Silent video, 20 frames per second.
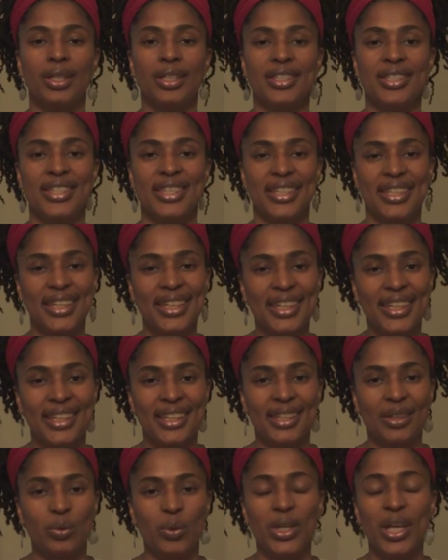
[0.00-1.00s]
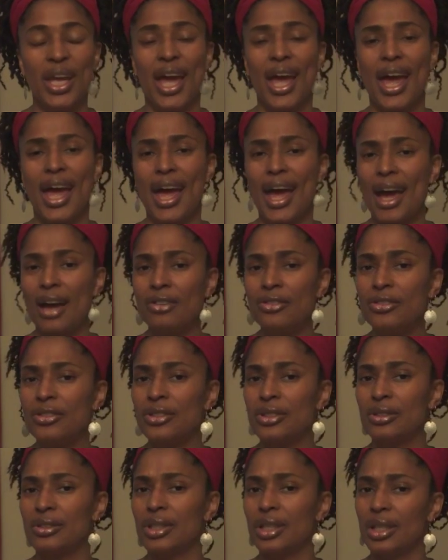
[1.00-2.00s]
is the key. We have
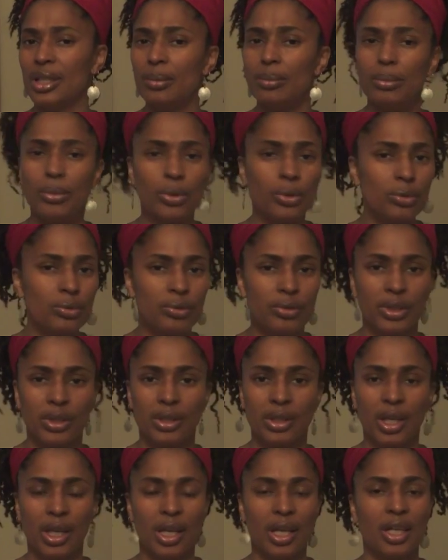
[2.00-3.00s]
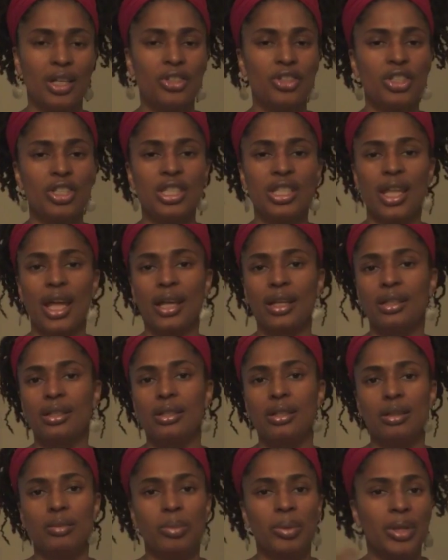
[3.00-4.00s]
to keep moving. Just
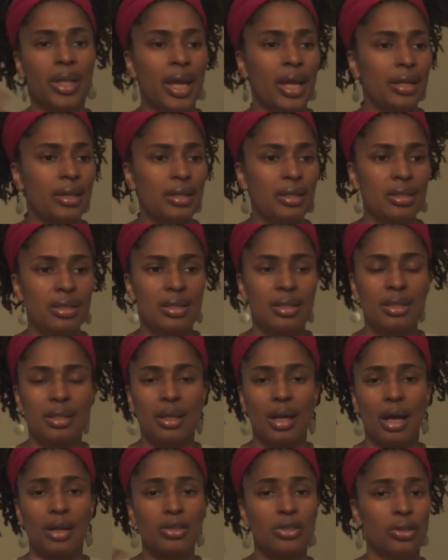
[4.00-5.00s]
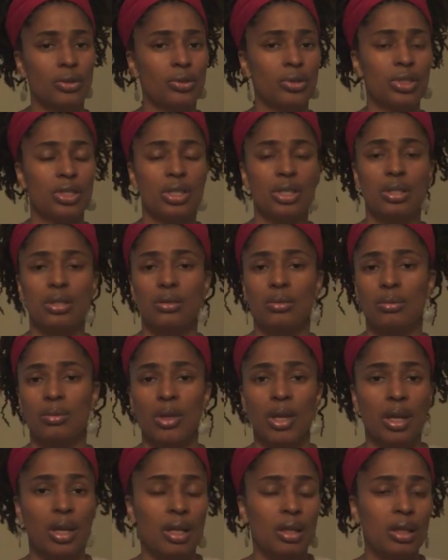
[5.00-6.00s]
like the planets in our solar system,
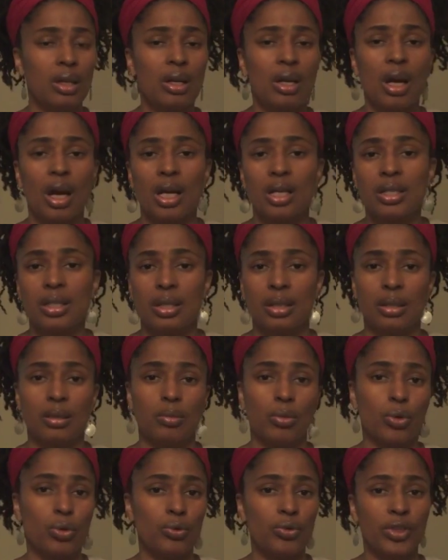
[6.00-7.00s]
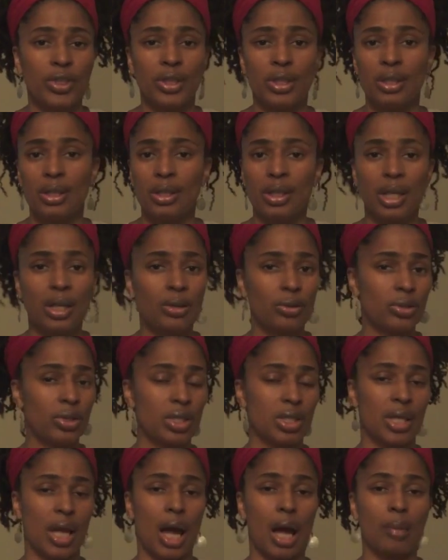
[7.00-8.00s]
they're constantly moving. They don't
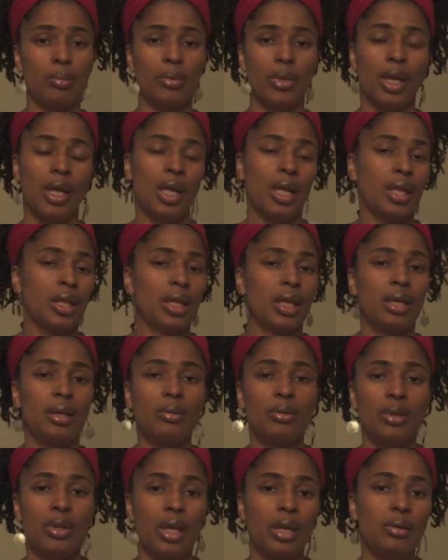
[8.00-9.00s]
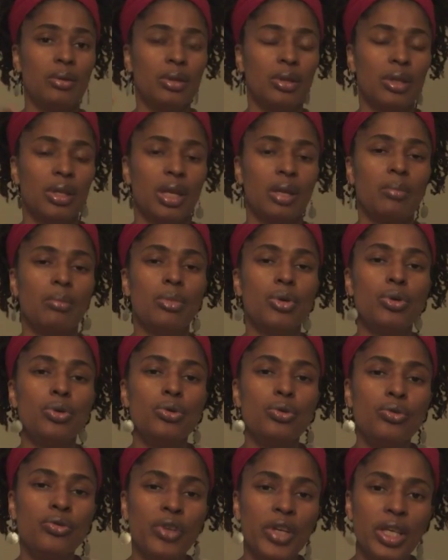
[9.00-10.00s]
stop. They, they, they
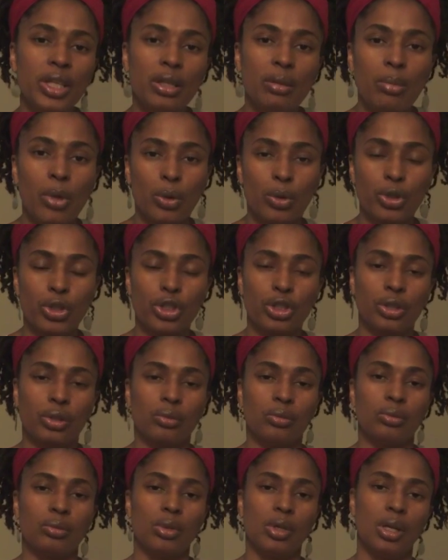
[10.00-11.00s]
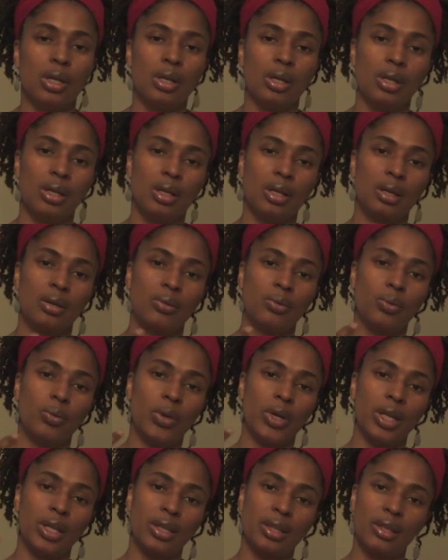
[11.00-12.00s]
move in the motion
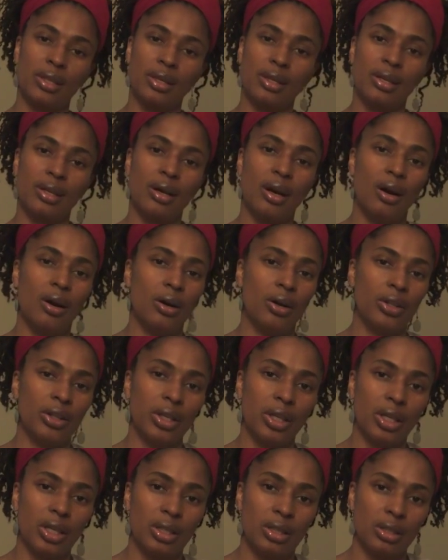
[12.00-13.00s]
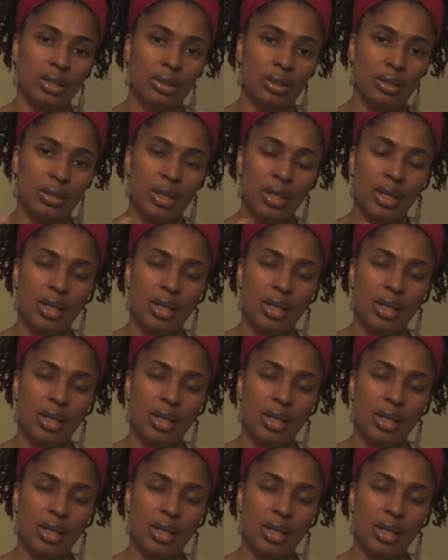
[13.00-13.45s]
with all the other